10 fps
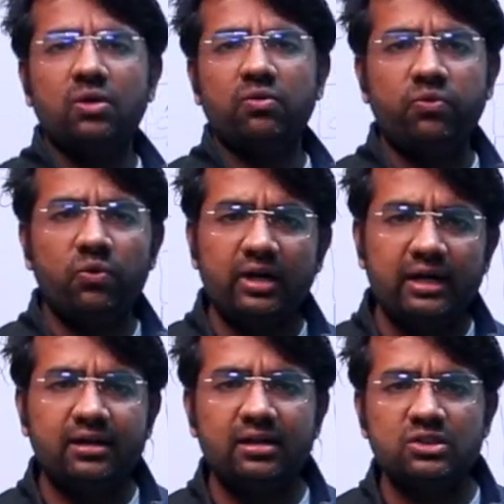4
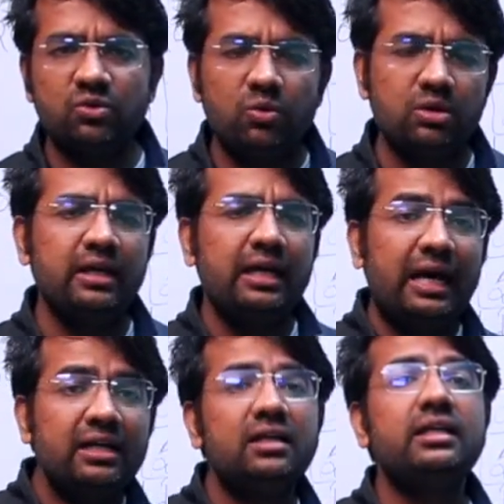address code,
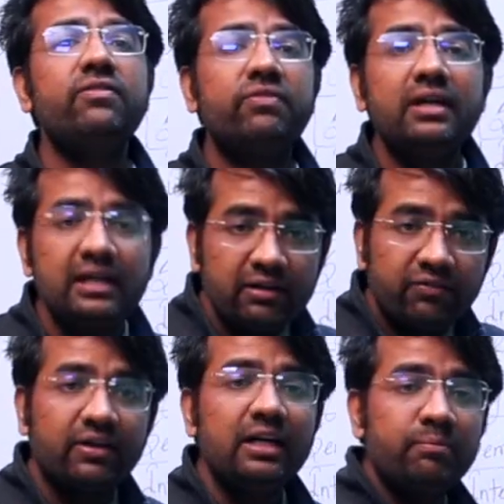and the
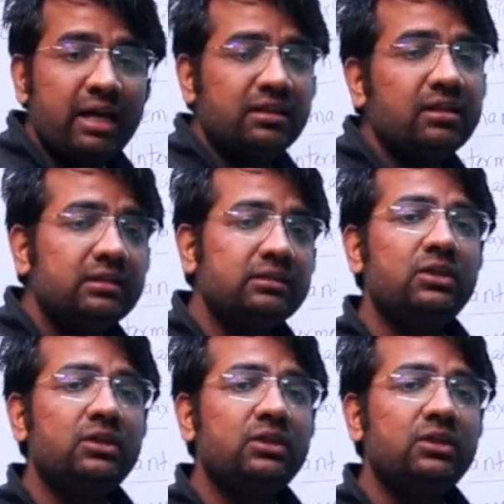different methods